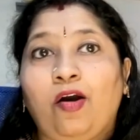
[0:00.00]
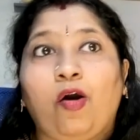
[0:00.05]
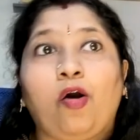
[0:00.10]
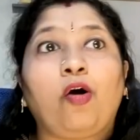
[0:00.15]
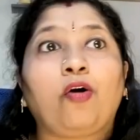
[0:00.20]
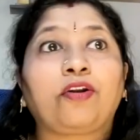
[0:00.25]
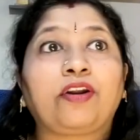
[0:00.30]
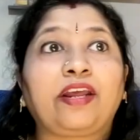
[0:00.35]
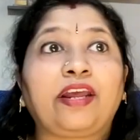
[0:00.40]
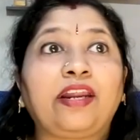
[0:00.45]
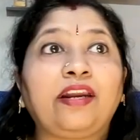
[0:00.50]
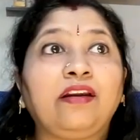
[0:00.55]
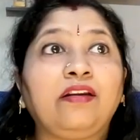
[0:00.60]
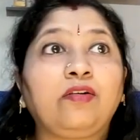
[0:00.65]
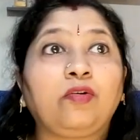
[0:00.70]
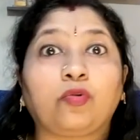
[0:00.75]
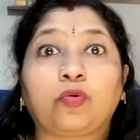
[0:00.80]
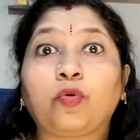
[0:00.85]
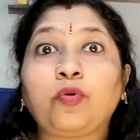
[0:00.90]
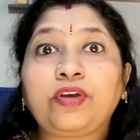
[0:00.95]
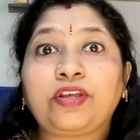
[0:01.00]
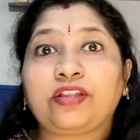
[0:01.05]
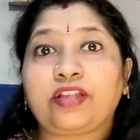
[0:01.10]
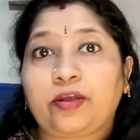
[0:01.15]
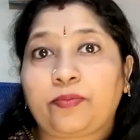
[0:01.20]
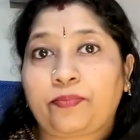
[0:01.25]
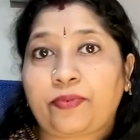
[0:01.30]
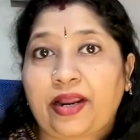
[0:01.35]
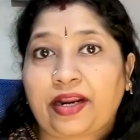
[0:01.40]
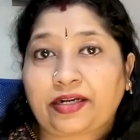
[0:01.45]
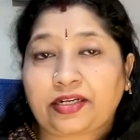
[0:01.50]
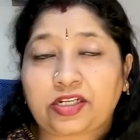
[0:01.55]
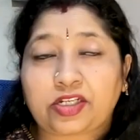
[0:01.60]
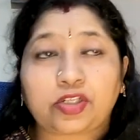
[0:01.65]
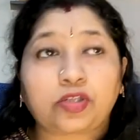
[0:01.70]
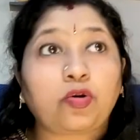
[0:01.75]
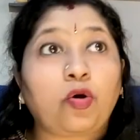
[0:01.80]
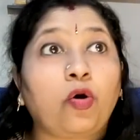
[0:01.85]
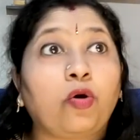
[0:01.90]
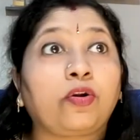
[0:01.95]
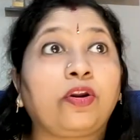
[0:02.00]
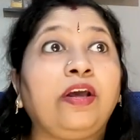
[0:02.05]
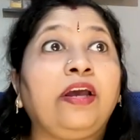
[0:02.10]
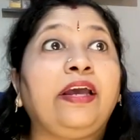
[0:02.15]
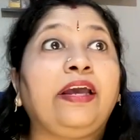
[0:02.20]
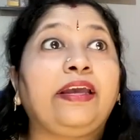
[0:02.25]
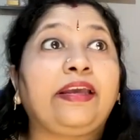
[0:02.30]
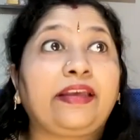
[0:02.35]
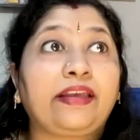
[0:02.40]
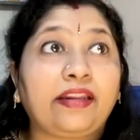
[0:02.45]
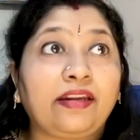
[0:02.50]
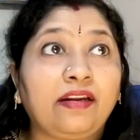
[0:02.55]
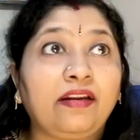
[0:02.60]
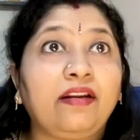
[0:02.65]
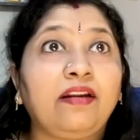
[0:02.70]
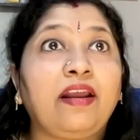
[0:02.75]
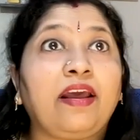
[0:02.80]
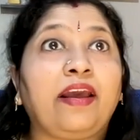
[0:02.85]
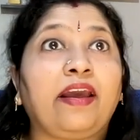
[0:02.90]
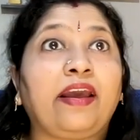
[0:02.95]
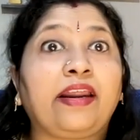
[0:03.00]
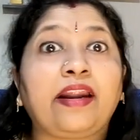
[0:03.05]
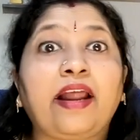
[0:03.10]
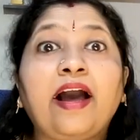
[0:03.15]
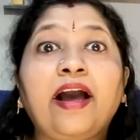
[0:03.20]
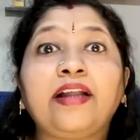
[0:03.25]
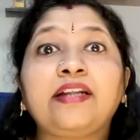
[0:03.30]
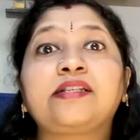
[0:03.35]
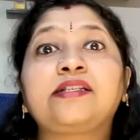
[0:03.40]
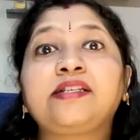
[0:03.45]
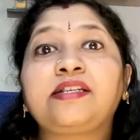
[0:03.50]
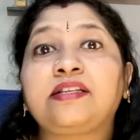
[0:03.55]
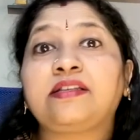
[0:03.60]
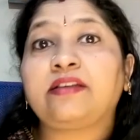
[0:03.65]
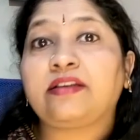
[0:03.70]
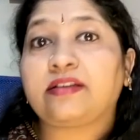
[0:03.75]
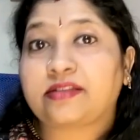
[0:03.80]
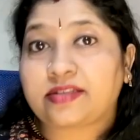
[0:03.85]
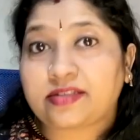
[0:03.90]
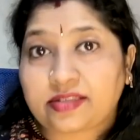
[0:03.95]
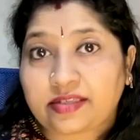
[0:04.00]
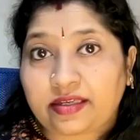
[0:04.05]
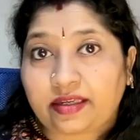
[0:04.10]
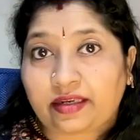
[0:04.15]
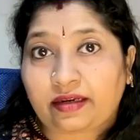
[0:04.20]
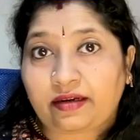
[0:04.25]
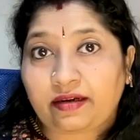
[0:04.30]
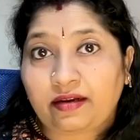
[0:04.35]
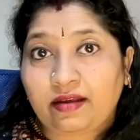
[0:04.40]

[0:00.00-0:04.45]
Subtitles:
or in growing their practice, or in enhancing their skill,